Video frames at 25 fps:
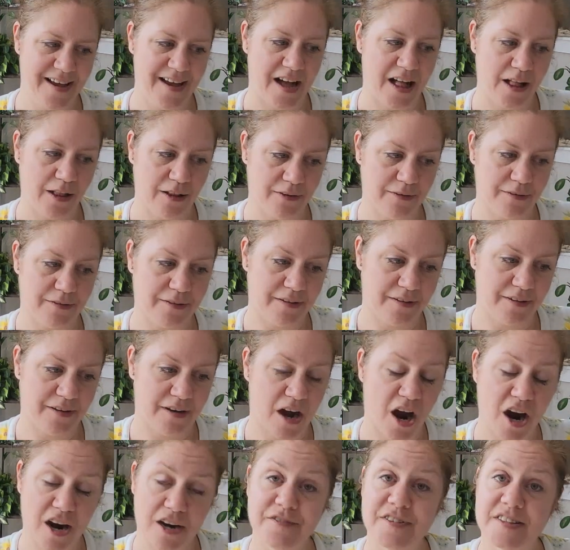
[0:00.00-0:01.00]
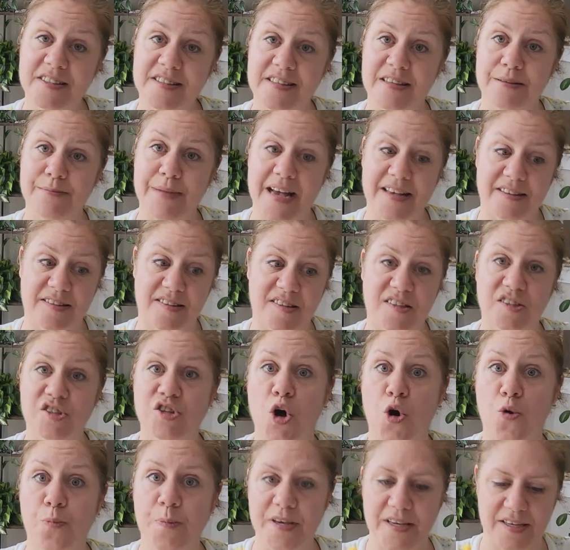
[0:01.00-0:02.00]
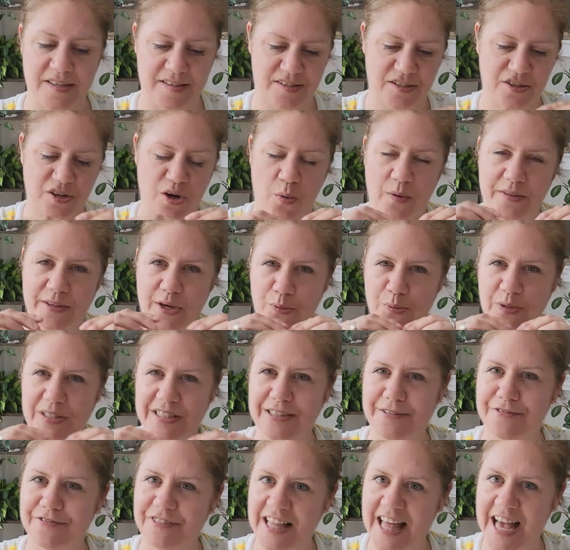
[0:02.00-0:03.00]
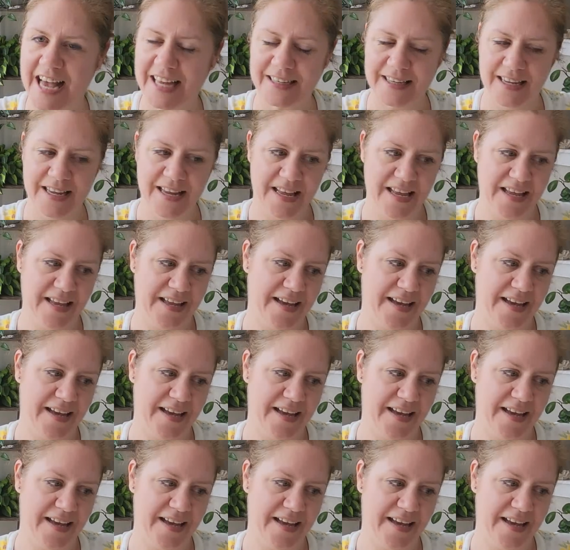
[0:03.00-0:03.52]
I'll harvest them as snow peas, you know, when they're really flat.